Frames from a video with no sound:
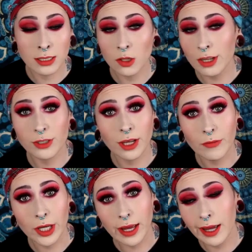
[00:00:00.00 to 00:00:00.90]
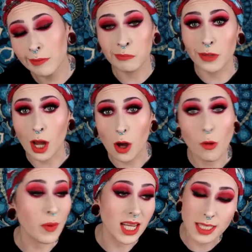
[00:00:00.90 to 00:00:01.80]
do I do it every day?
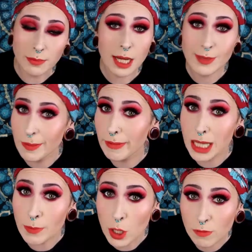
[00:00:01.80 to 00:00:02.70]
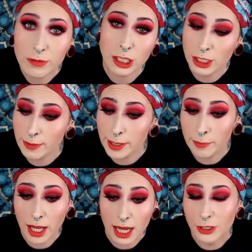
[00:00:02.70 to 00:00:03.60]
No, but sometimes I'm in the mood for a
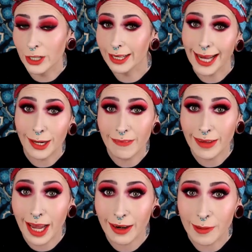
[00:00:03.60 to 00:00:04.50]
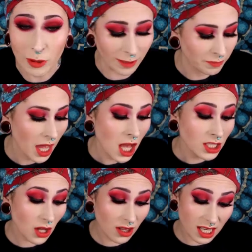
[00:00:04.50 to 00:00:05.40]
shimmery blush. Like, I don't even care anymore.
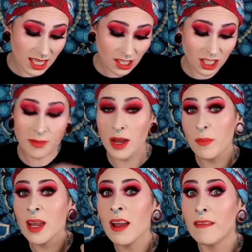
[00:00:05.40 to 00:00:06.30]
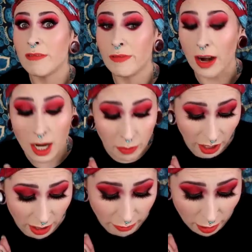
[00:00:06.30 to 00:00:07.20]
So this actually might be a very
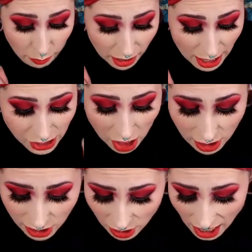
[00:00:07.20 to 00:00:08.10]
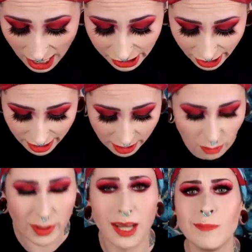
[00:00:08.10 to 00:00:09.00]
pretty for a blush, also the
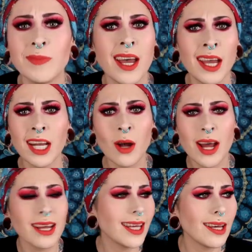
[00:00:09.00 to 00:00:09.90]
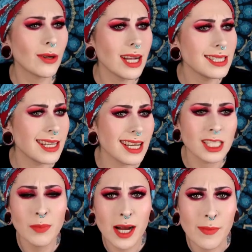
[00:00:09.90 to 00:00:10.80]
eyeshadow, but you know what? Get crazy,
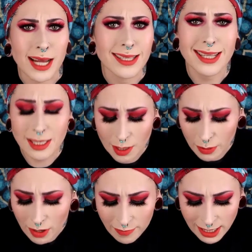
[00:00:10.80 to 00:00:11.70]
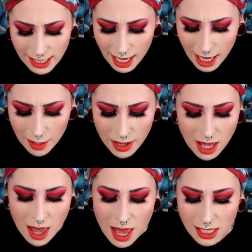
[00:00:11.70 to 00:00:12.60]
experiment. That's the perfect time,
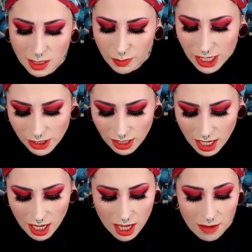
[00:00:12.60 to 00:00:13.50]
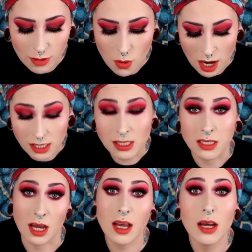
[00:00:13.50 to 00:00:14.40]
especially if you are
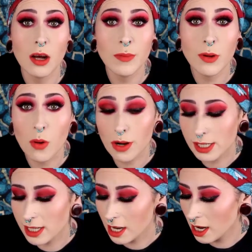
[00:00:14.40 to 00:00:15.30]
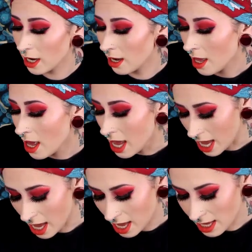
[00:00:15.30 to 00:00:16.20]
stuck at home in quarantine.
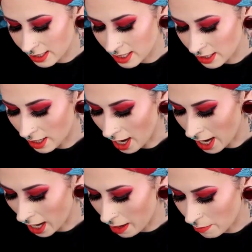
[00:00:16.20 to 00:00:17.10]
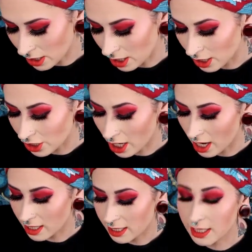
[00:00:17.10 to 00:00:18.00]
It is the time to
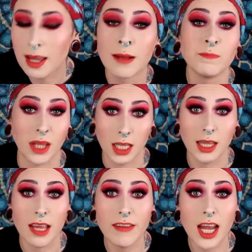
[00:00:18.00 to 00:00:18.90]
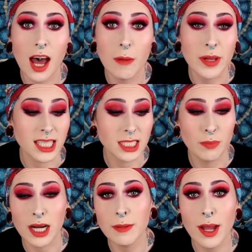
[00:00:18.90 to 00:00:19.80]
just live it up,
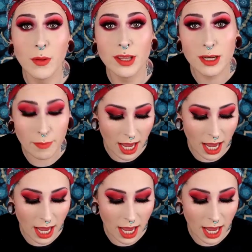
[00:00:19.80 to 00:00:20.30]
experiment with your